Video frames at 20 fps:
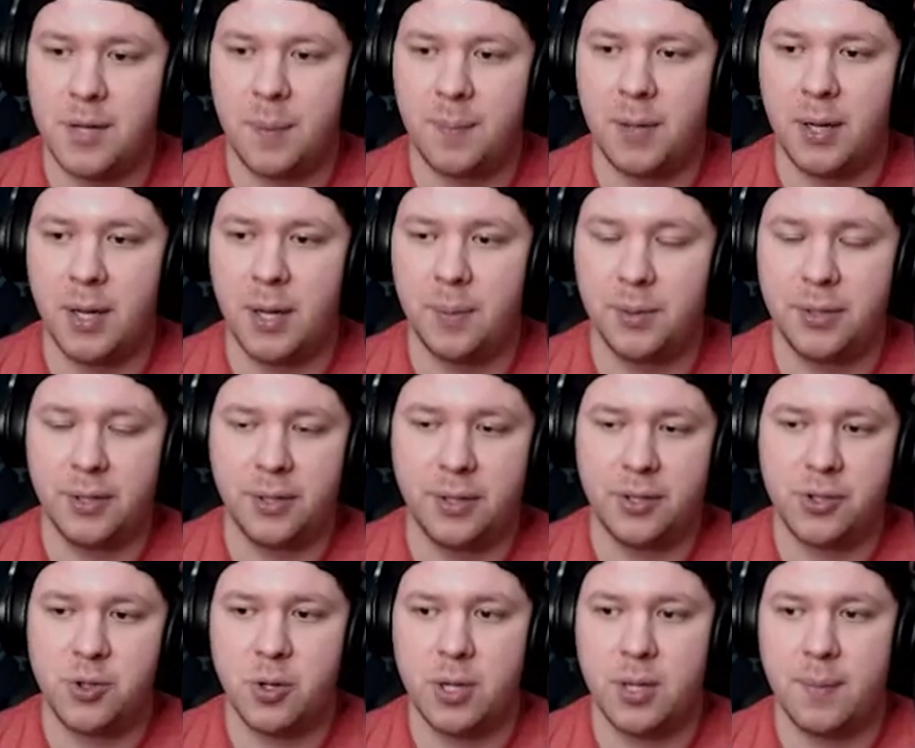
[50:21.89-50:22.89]
to not being able to
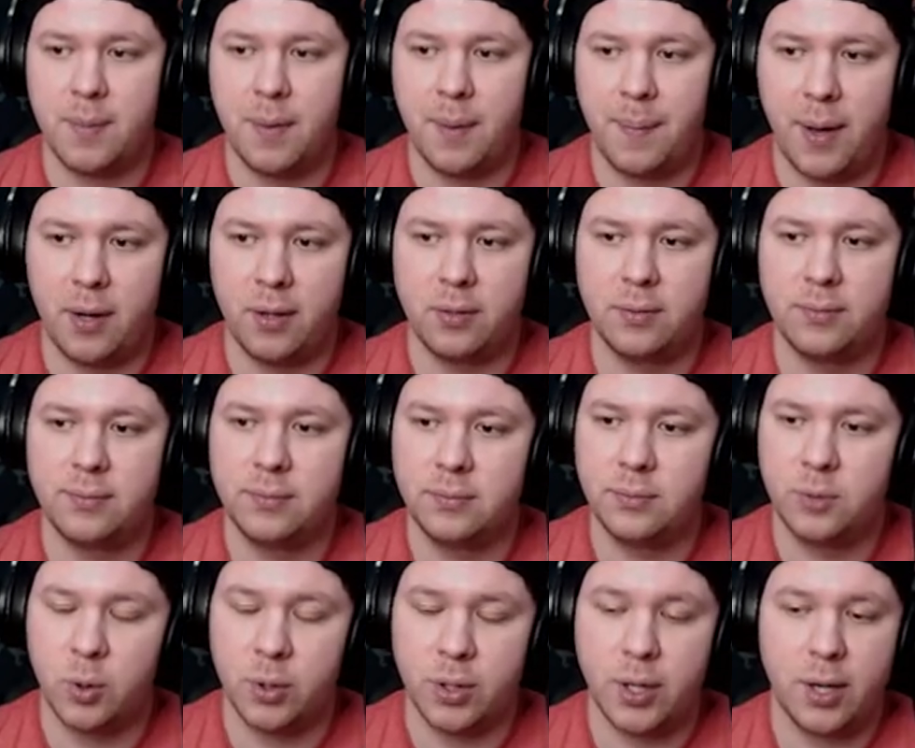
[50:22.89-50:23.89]
destroy them by battle
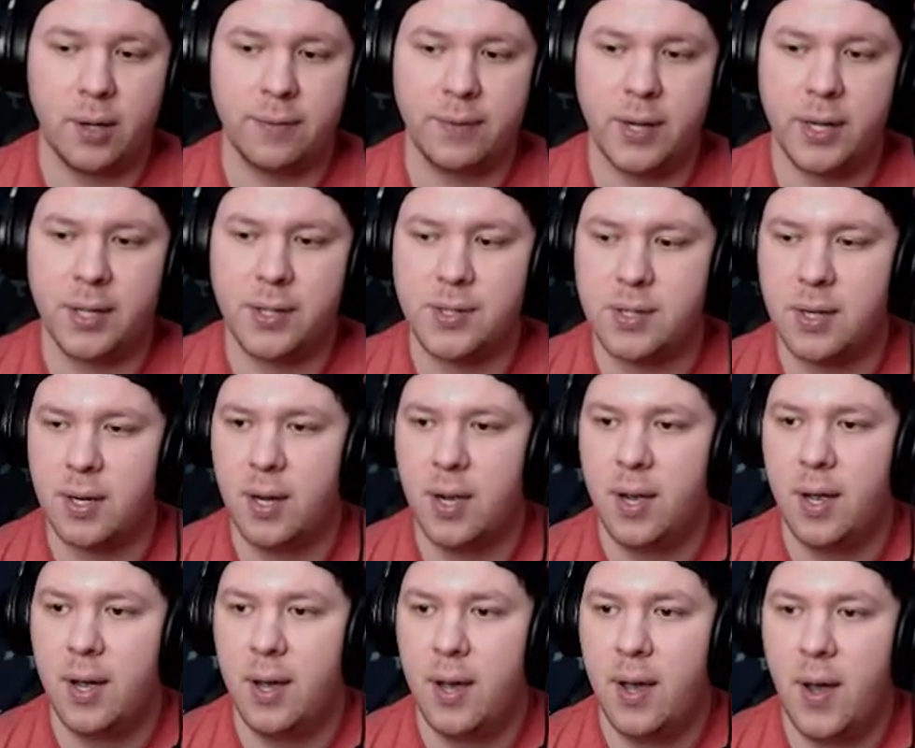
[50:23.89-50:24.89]
or card effects.
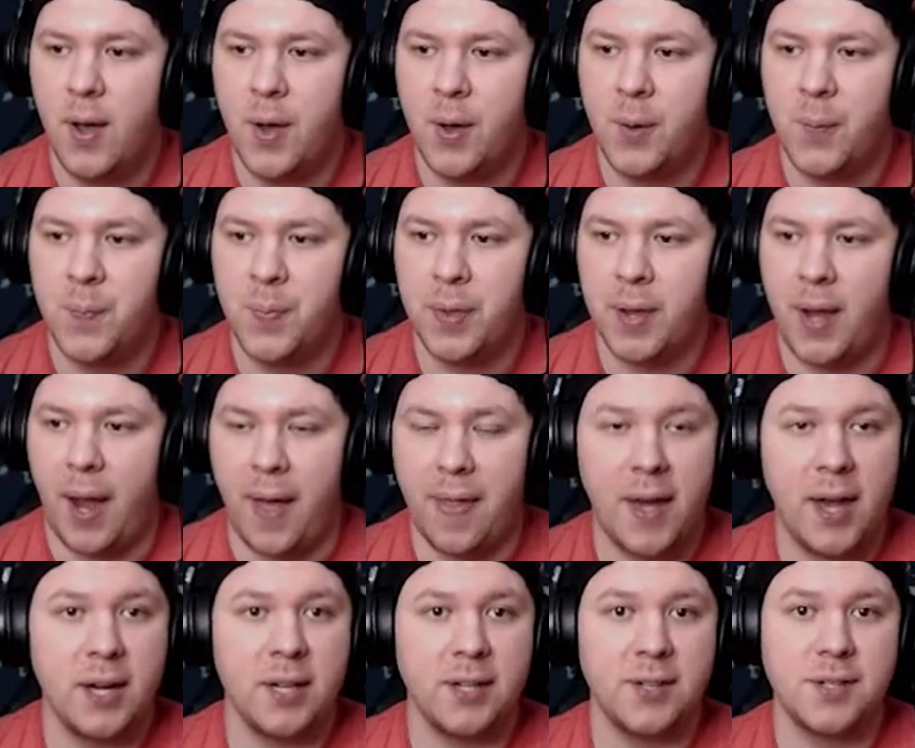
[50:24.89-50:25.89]
And
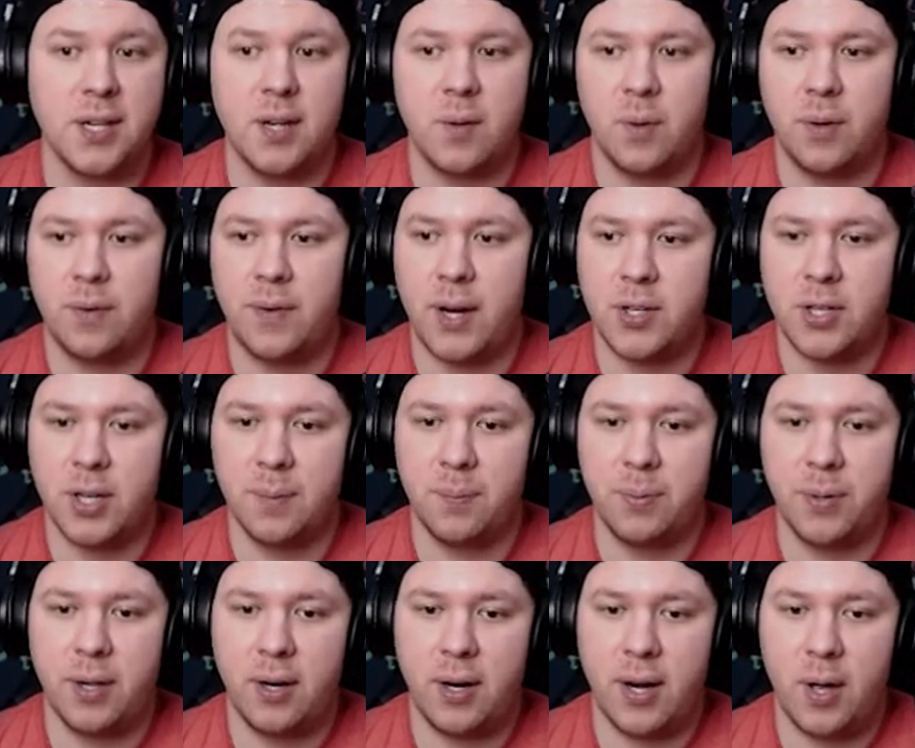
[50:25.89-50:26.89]
that is it. We've actually
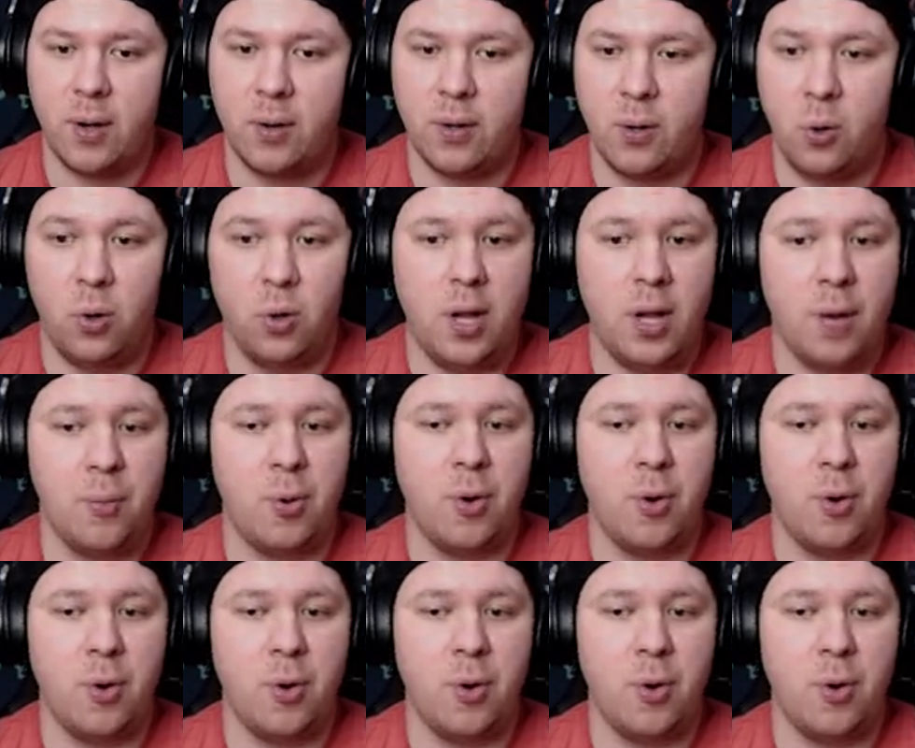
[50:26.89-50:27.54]
completed out a whole lot